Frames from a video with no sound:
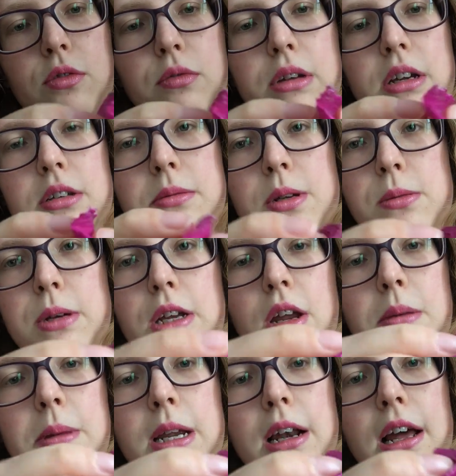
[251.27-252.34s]
Oh, we said we
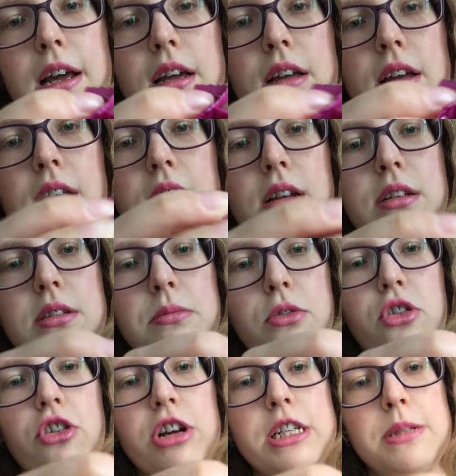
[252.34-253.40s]
could open it like
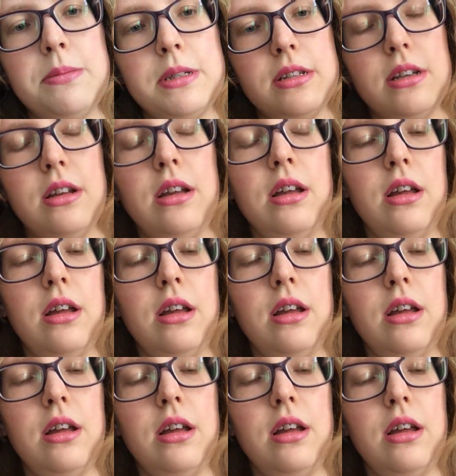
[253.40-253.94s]
some crisps.